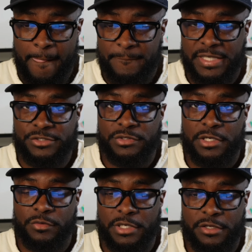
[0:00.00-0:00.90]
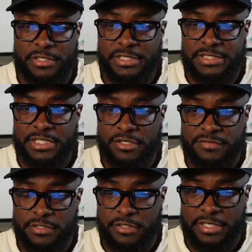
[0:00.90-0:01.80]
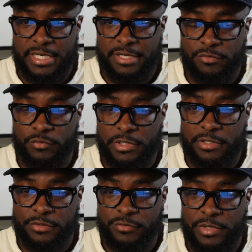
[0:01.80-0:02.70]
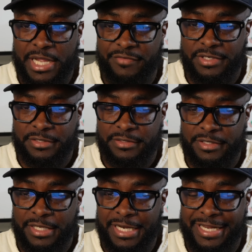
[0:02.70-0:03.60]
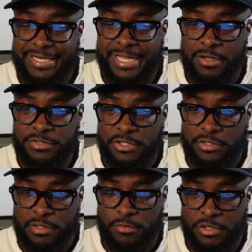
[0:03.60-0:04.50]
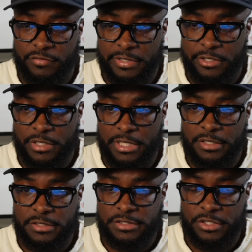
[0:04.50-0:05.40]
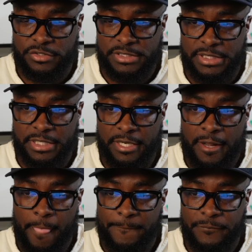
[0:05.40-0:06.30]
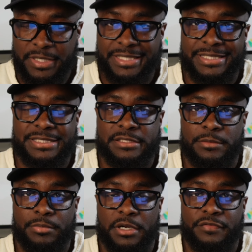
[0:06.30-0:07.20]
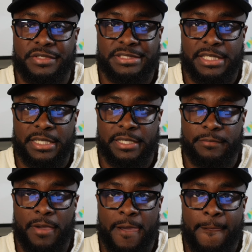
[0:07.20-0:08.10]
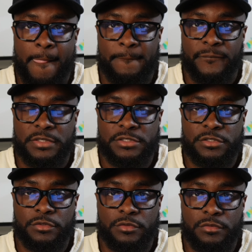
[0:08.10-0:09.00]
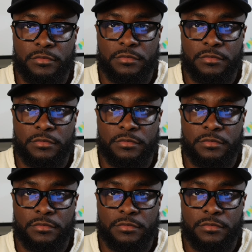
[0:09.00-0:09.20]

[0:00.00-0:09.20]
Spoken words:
As you know, with all of these tariffs and all of that, we're having a lot of downturn in the market right now, a lot of uncertainty. But this is the perfect time to